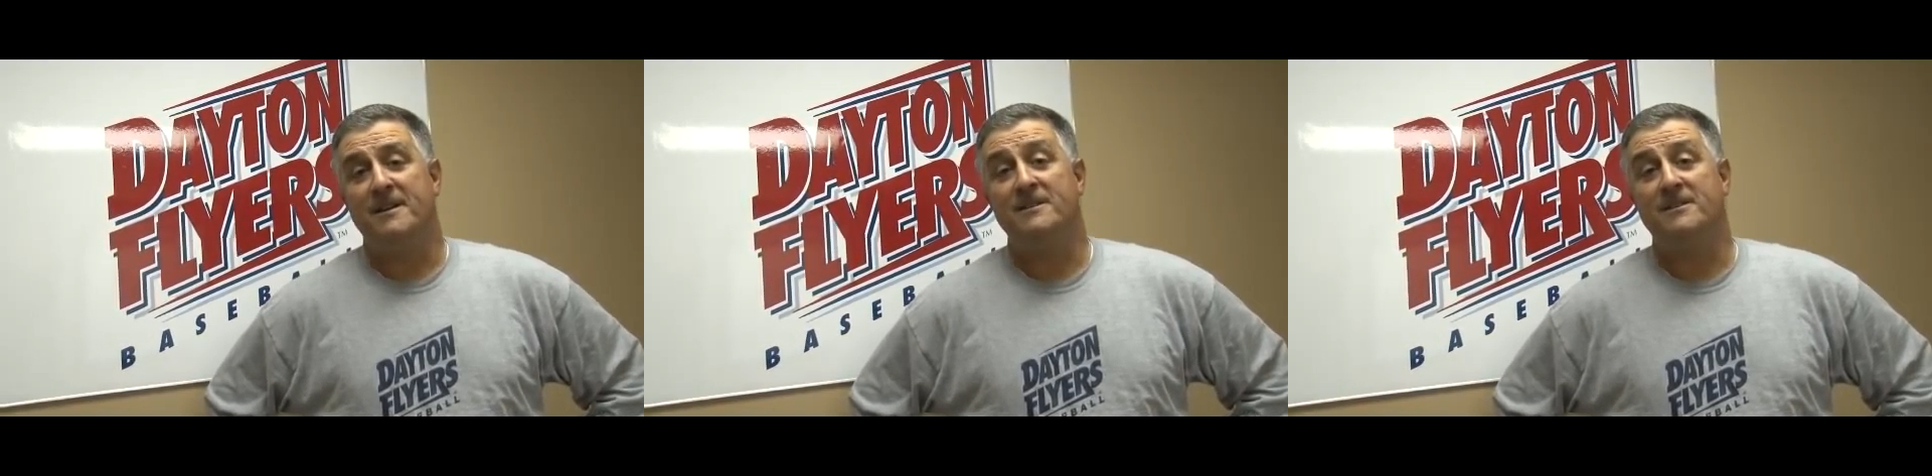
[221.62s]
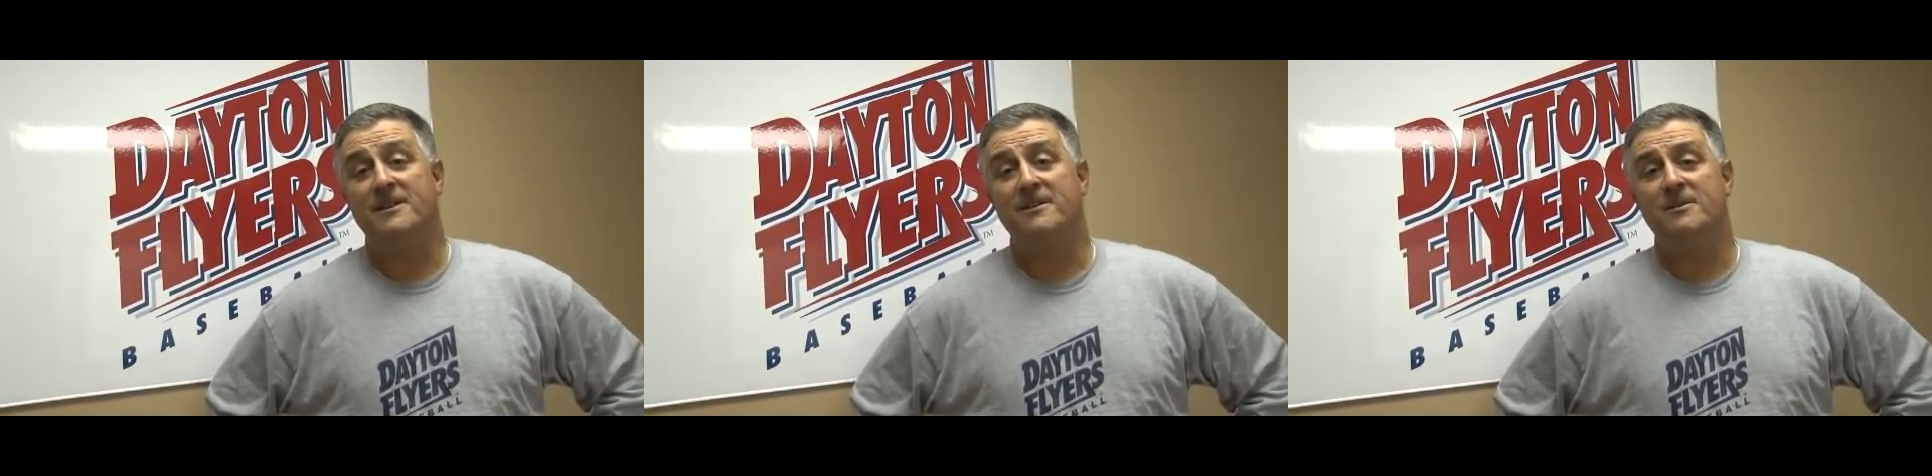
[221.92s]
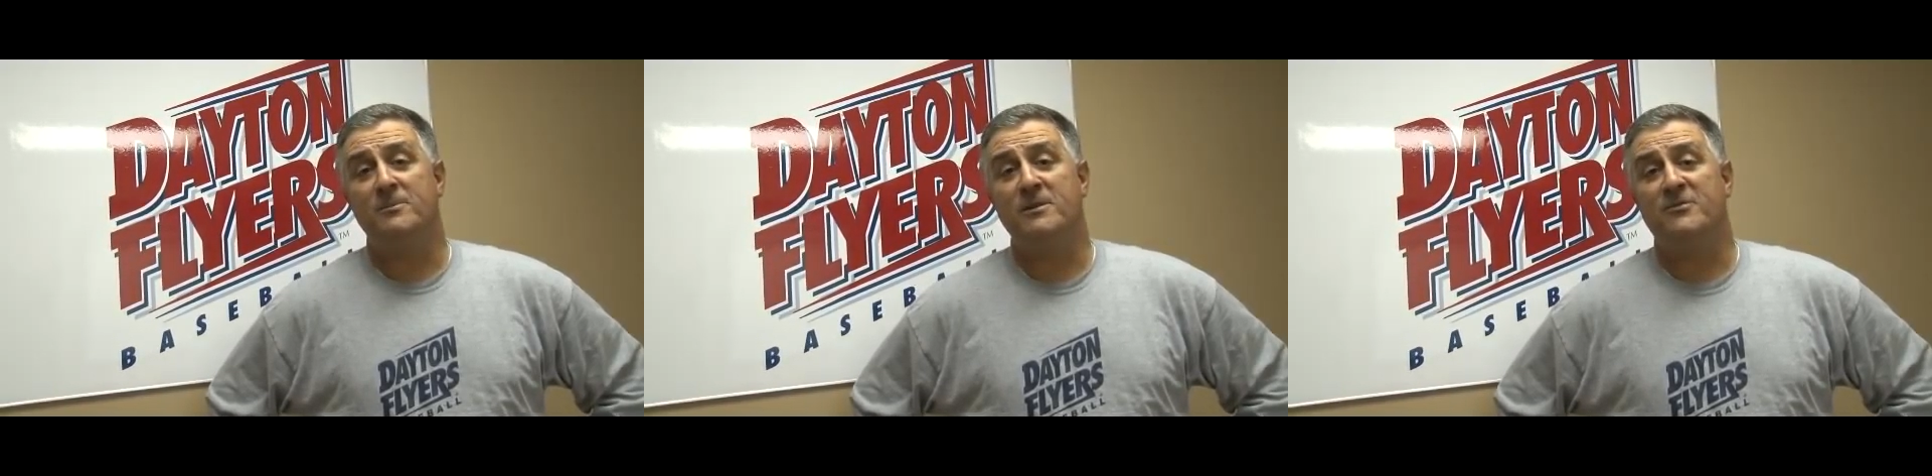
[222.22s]
continue
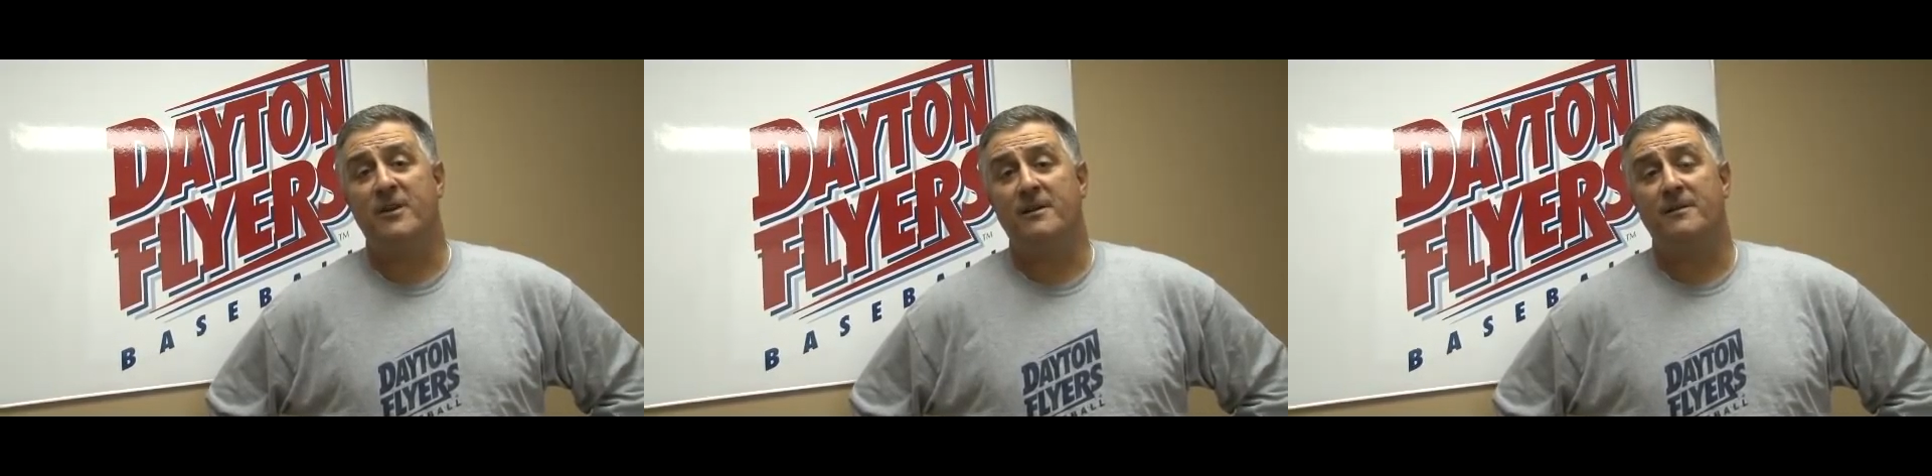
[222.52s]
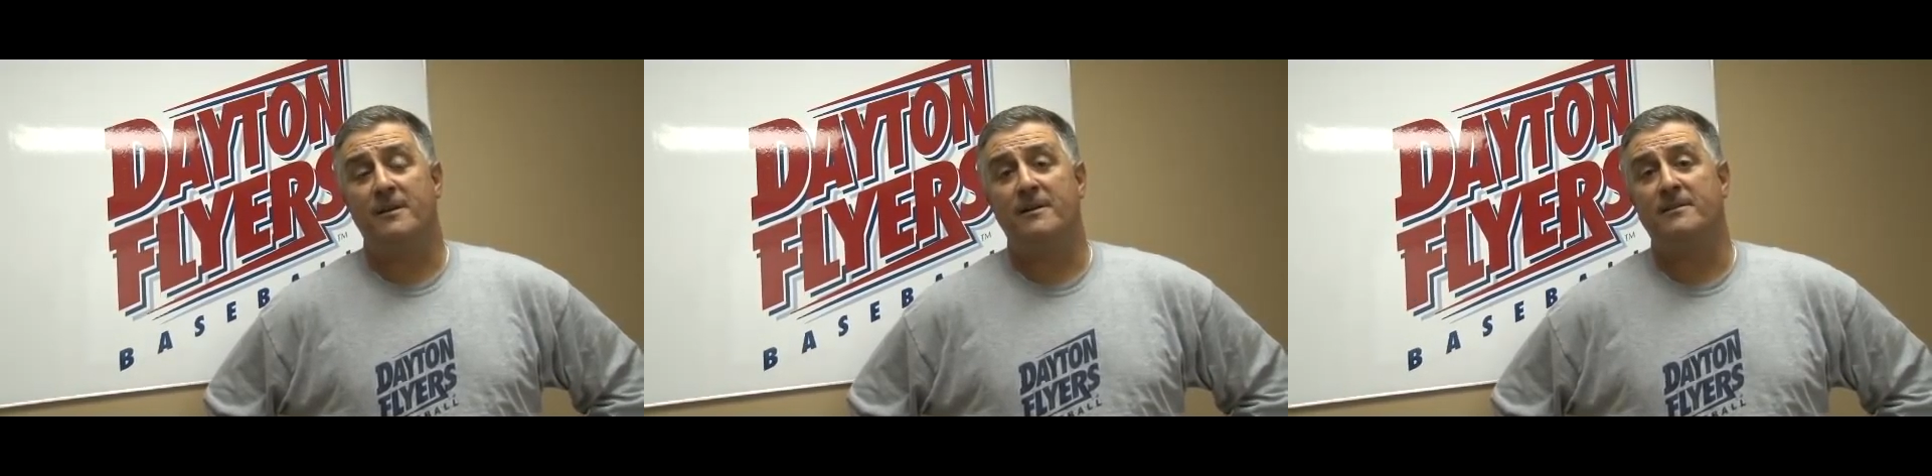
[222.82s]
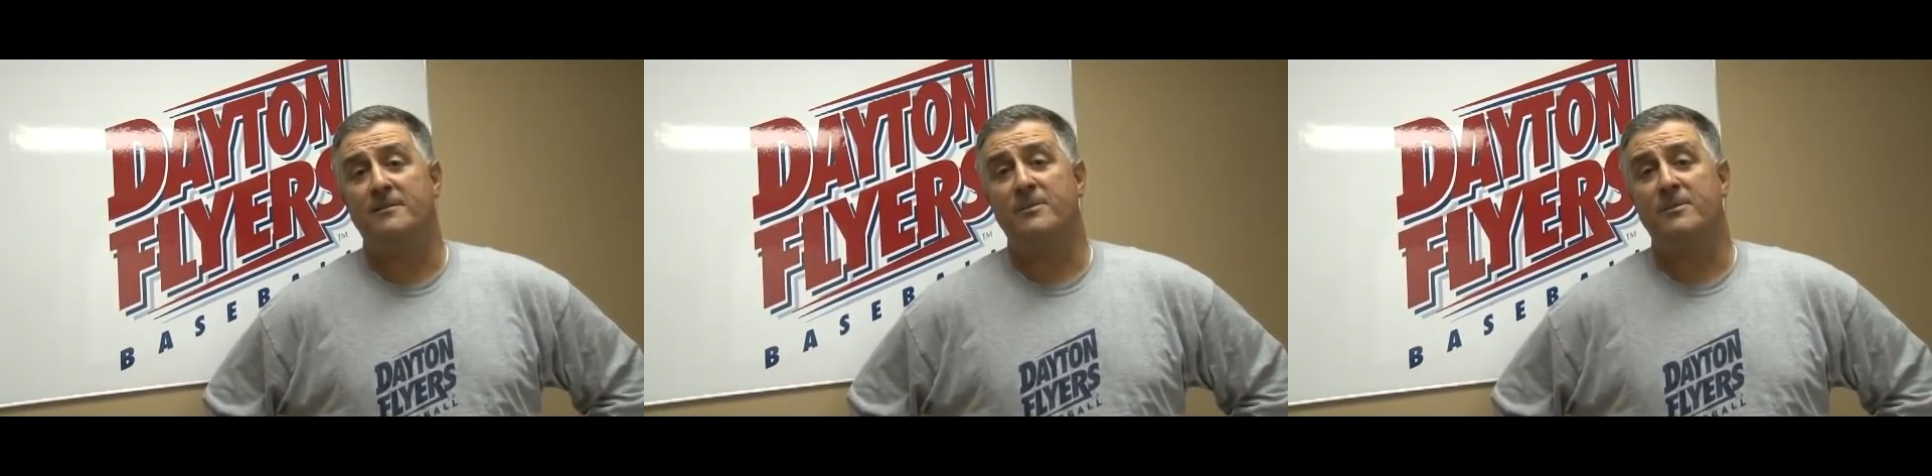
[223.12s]
to be fun uh, to